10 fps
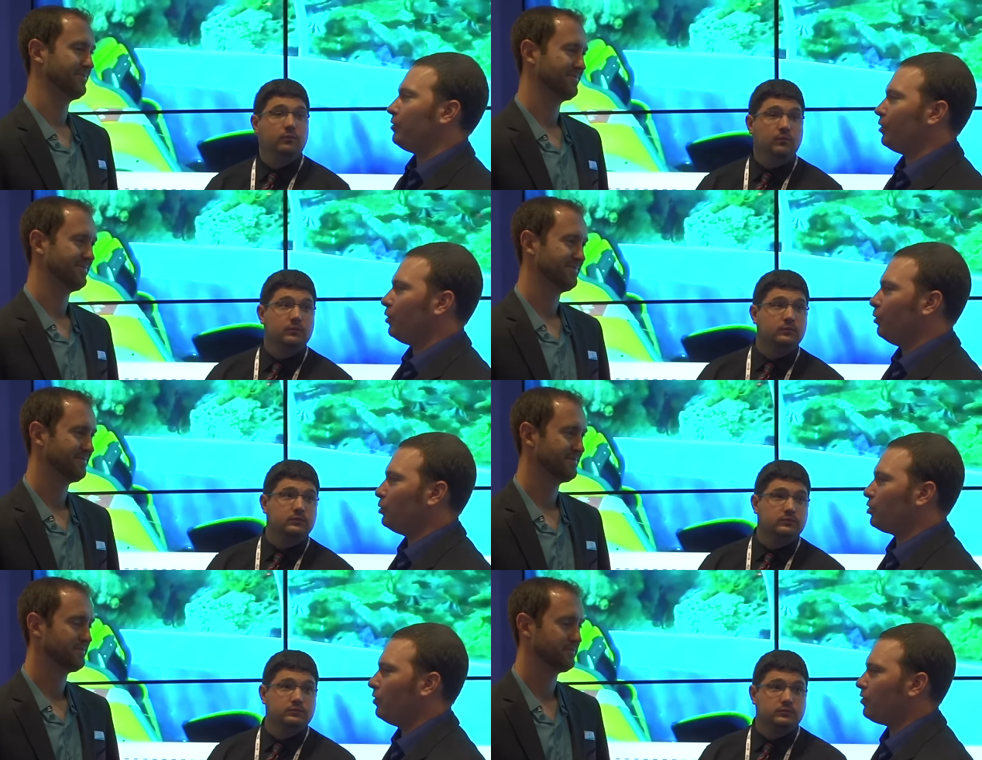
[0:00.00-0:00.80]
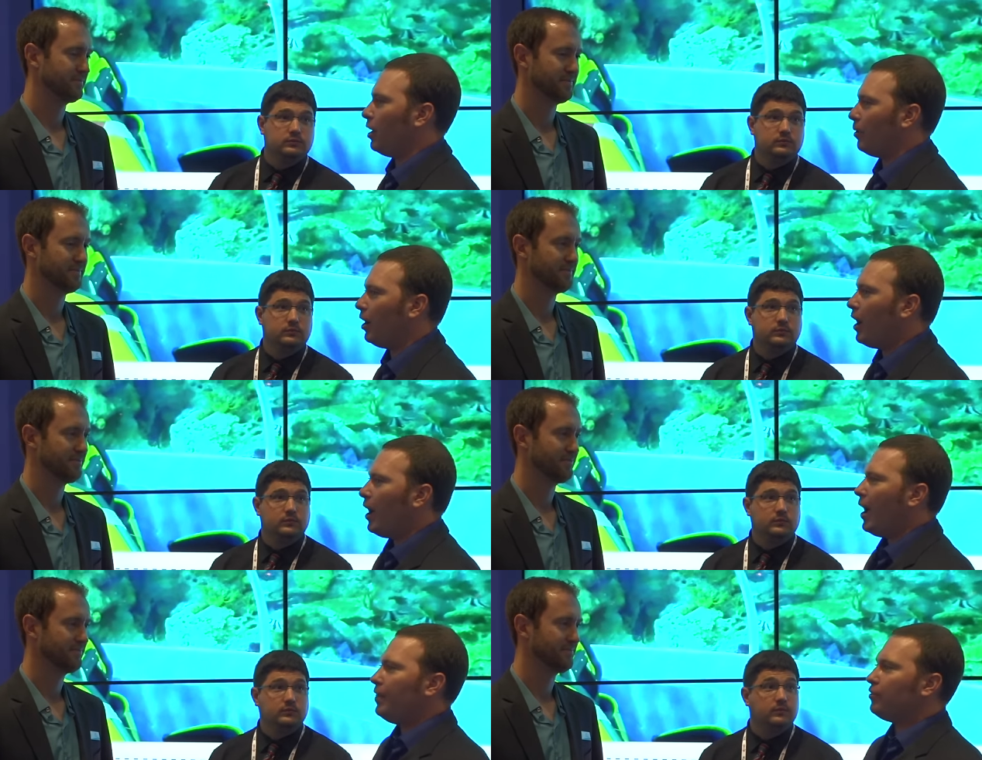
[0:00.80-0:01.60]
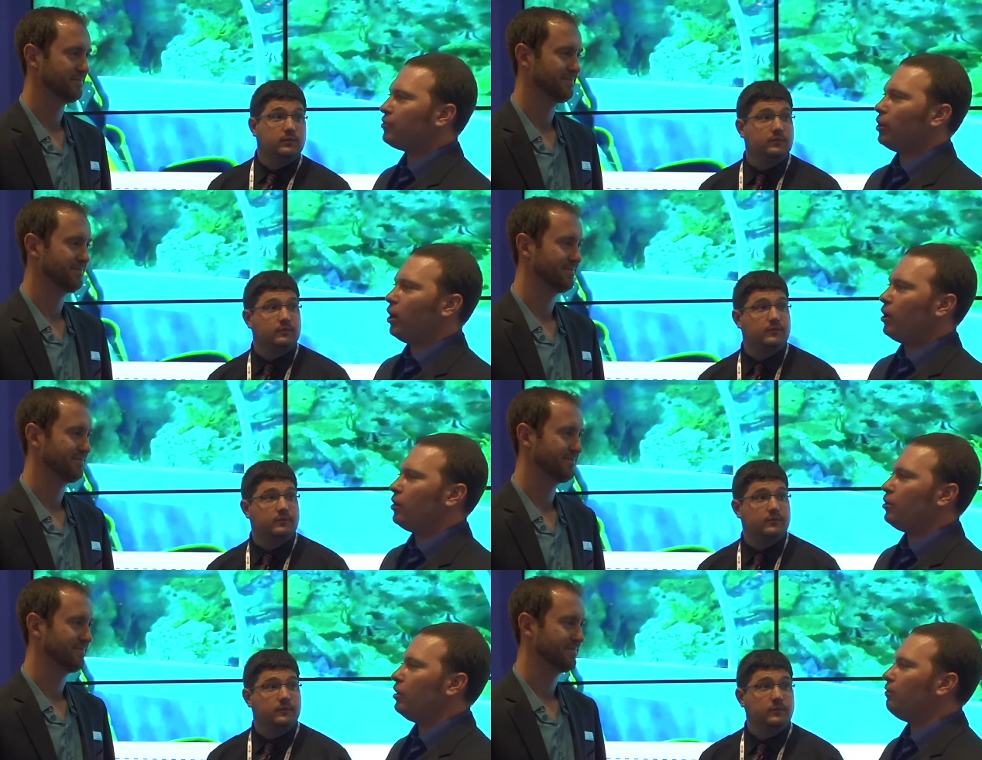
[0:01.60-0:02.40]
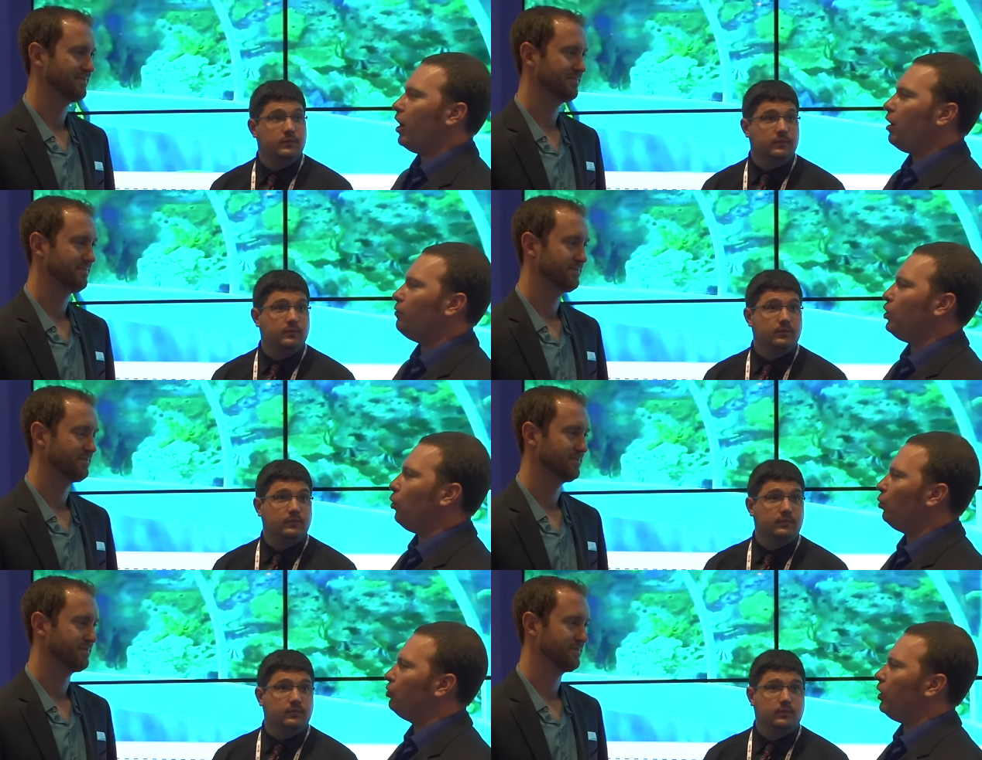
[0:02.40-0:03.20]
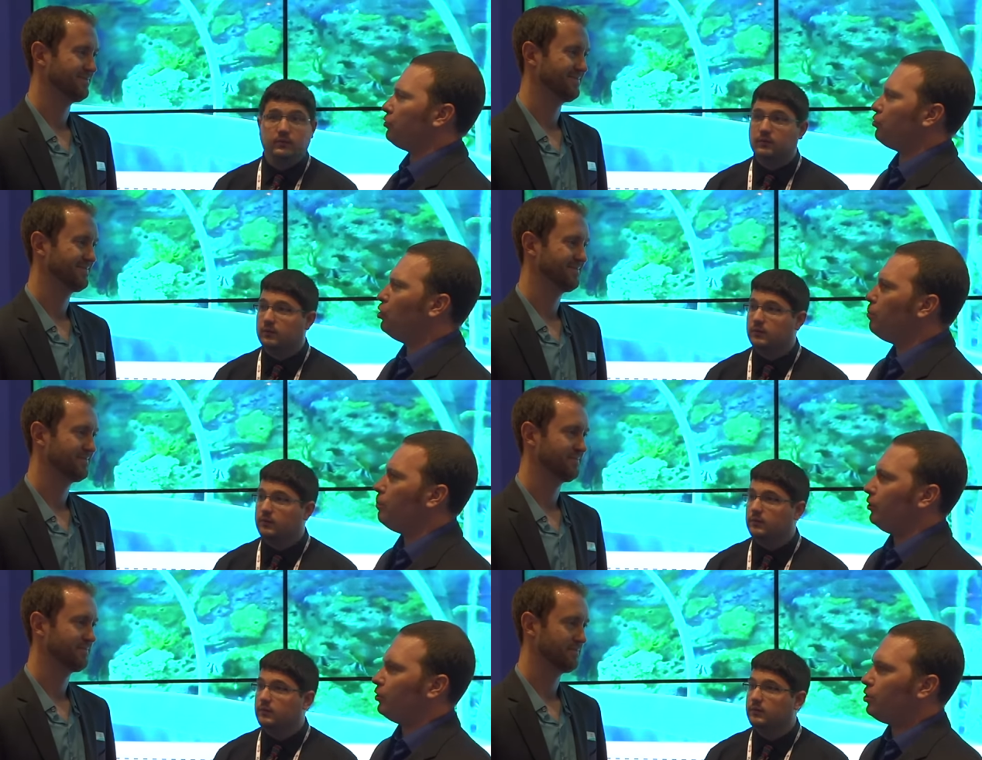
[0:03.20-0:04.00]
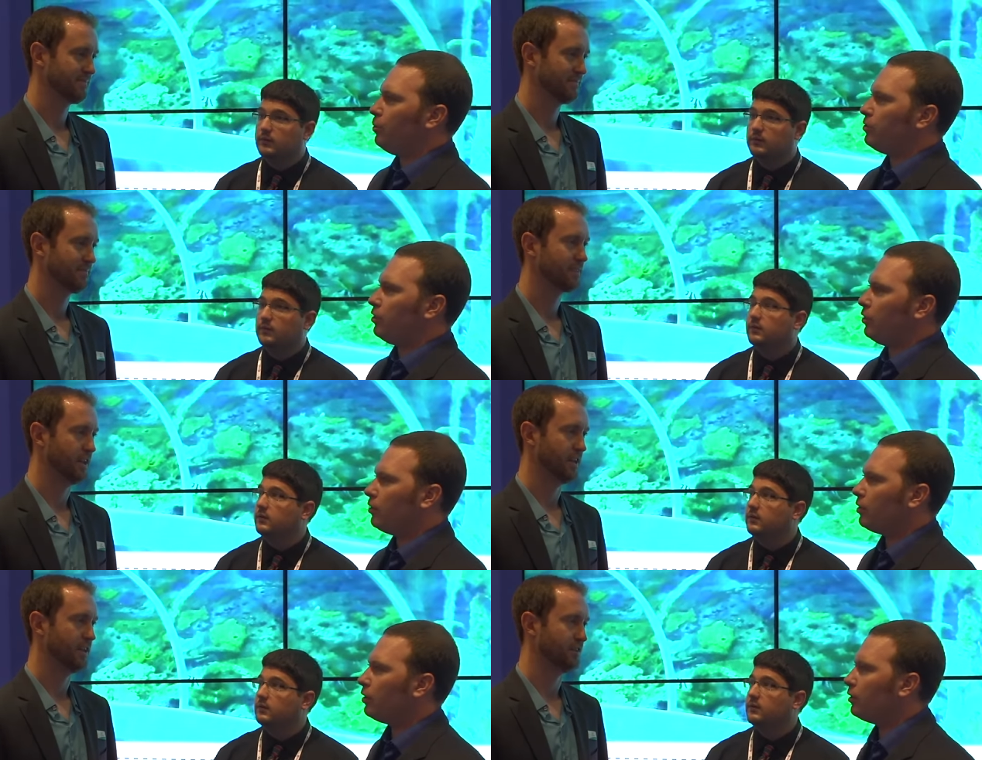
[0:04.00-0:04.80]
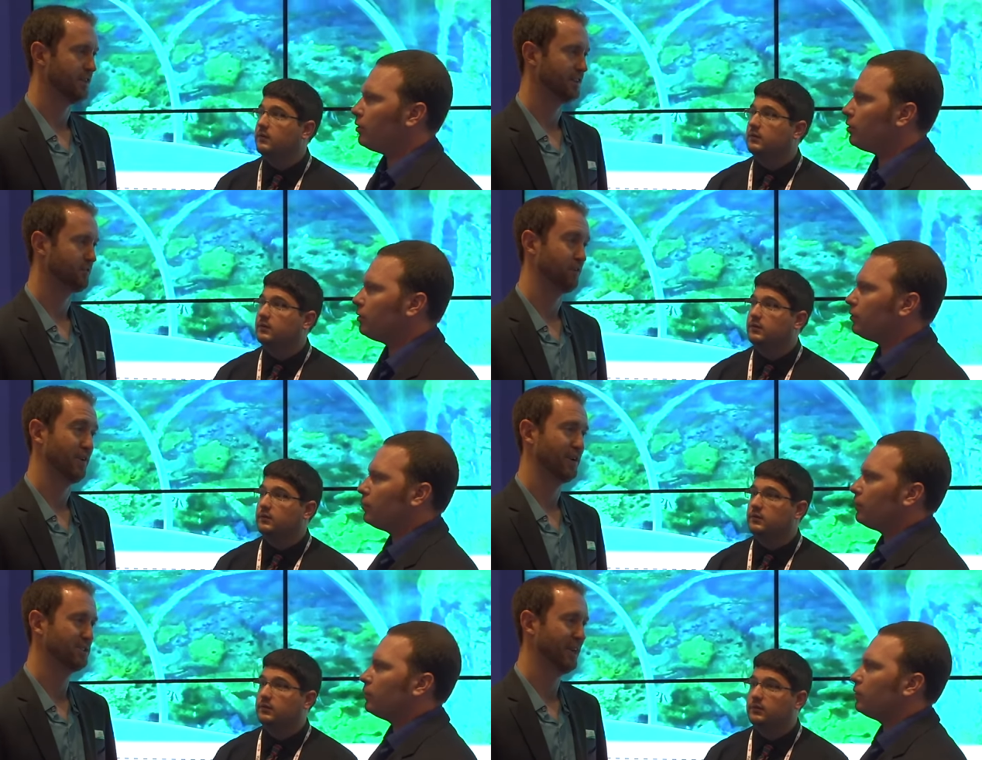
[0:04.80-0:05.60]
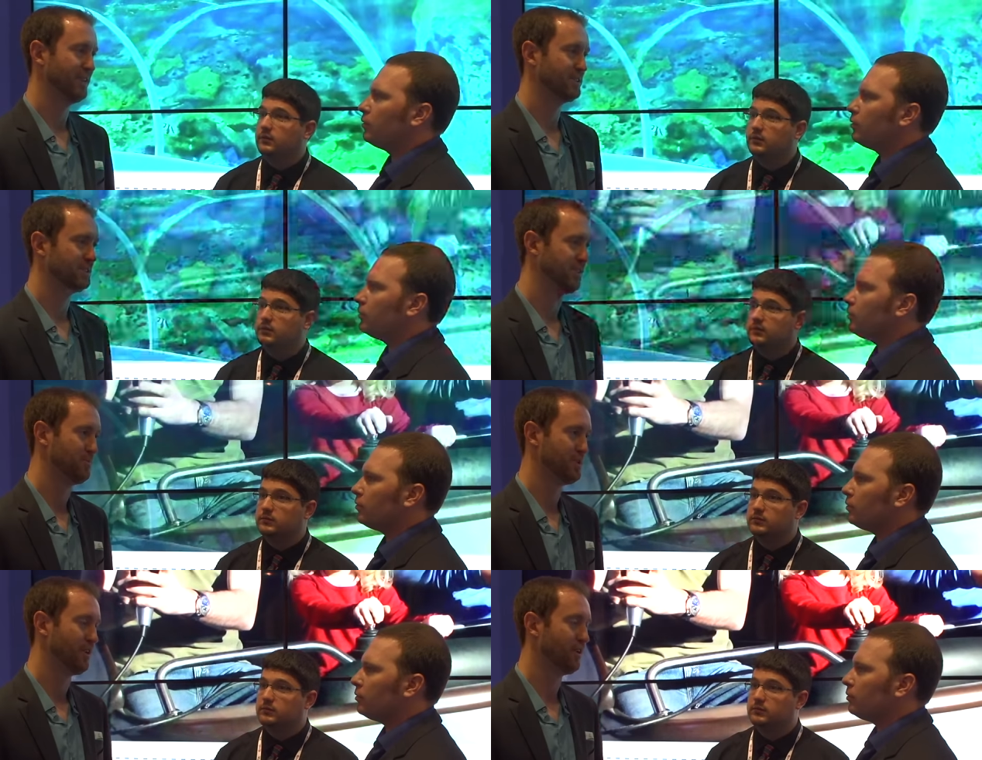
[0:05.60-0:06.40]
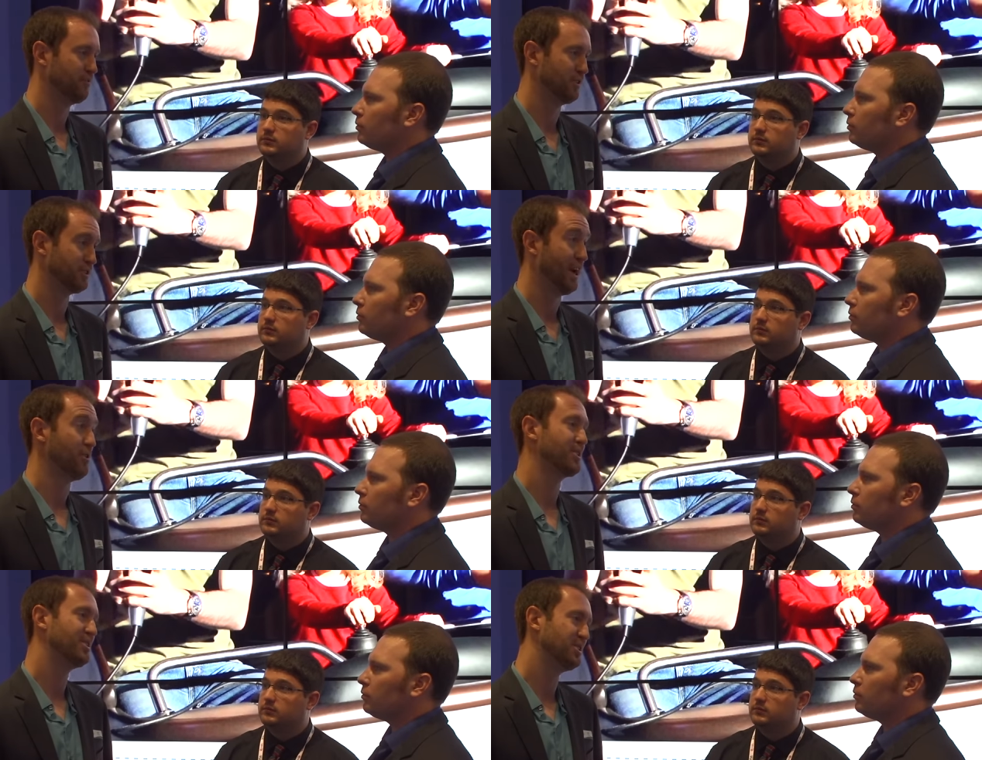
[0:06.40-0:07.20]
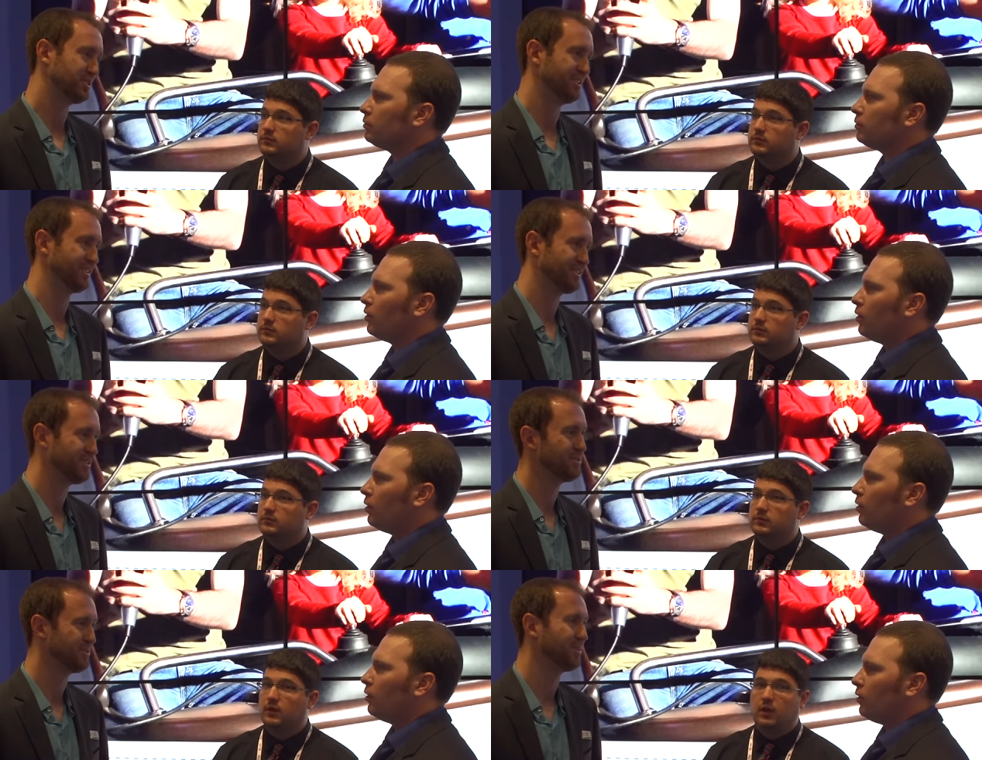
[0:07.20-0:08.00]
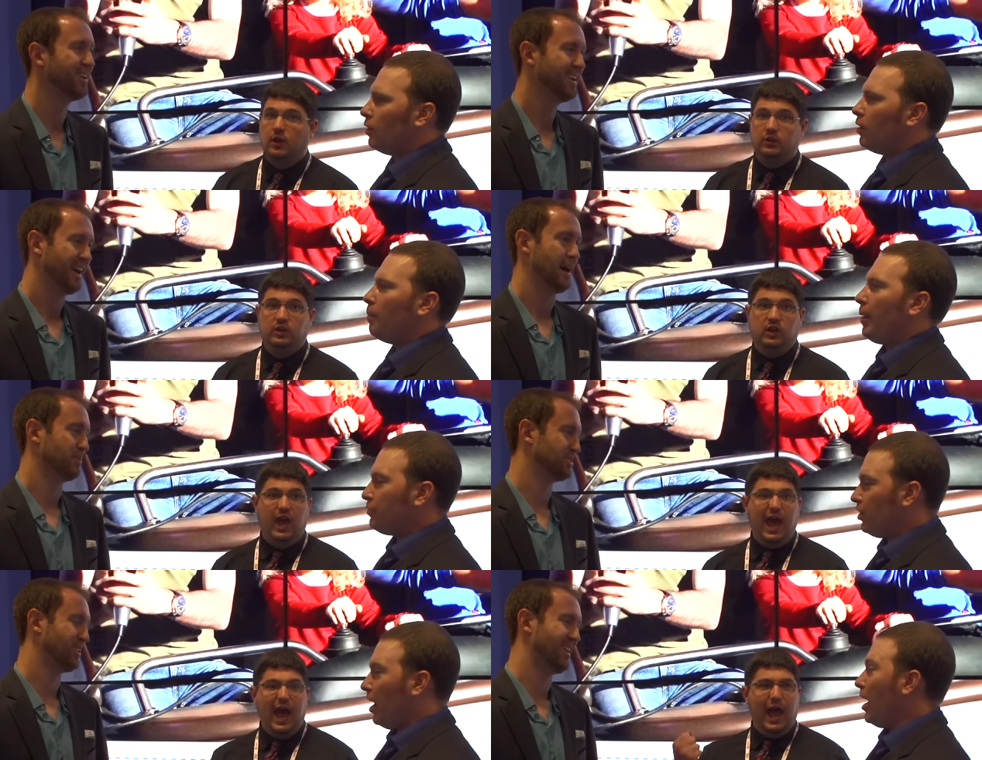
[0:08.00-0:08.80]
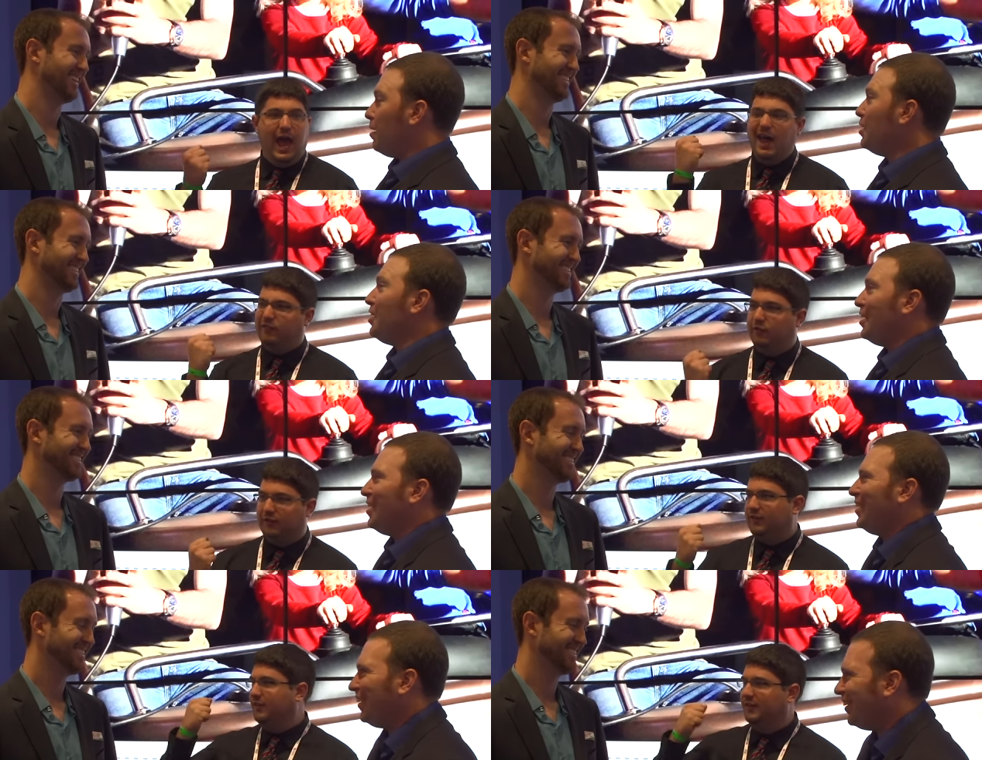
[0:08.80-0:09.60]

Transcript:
Speaker 1: I started going to Busch Gardens Tampa. And this is going to involve the old Tut's Tomb building, too, isn't it?
Speaker 2: It is, Yeah. So we're very excited. This is going to be our first air conditioned queue. At yes!